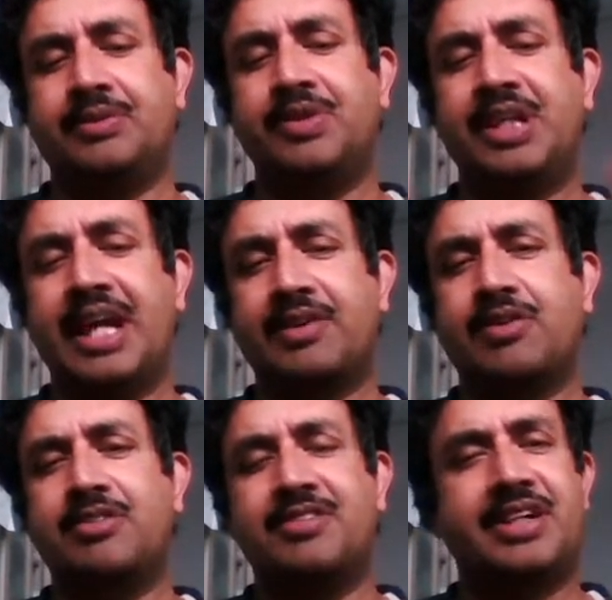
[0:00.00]
we can
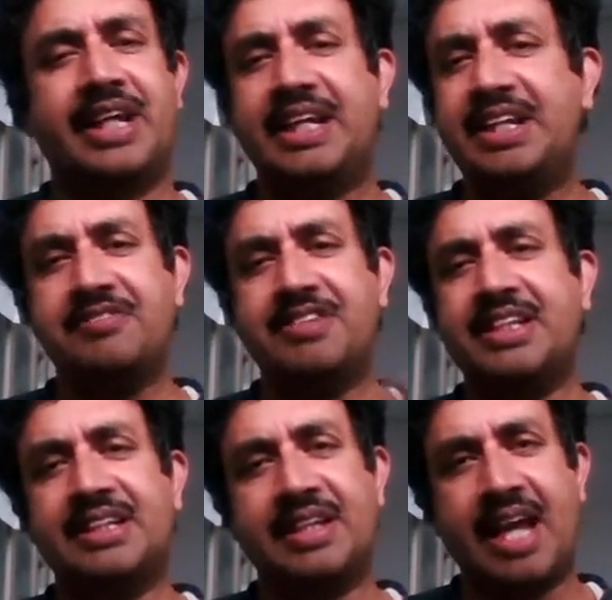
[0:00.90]
convert any
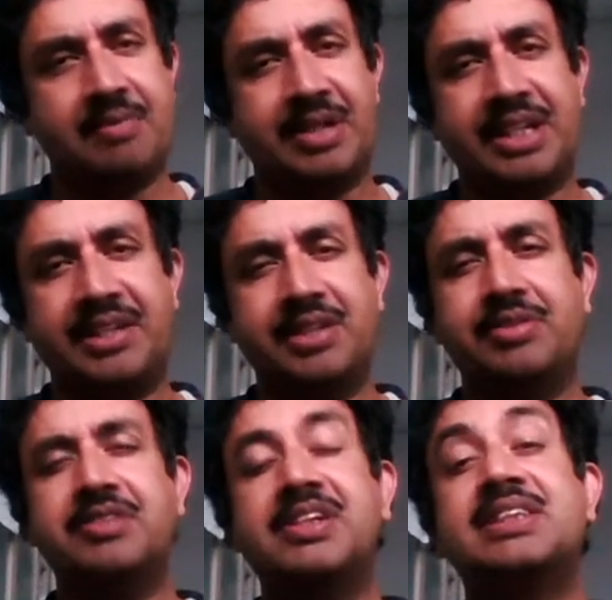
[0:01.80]
event that are happening in the
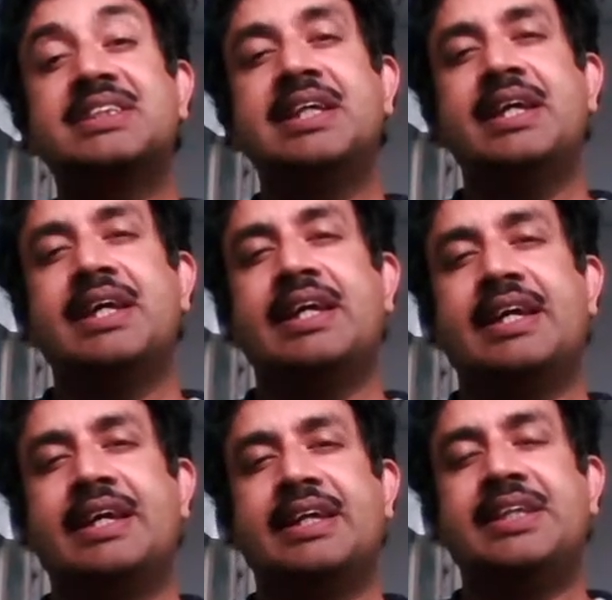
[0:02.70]
universe
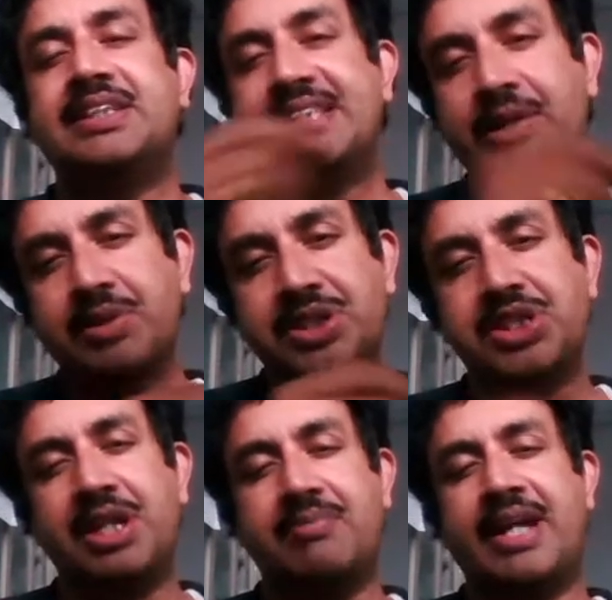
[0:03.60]
in a
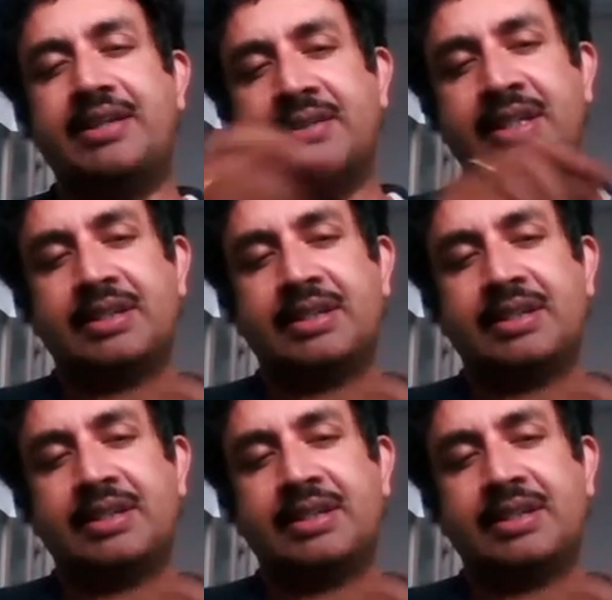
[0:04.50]
sequential manner,